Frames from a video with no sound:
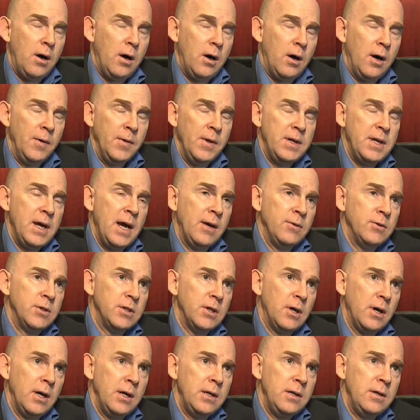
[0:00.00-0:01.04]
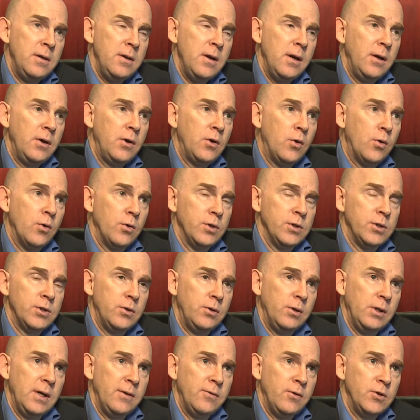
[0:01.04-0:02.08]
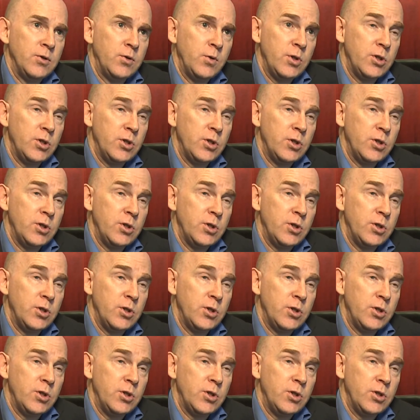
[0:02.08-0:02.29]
On the downside, cortisol levels,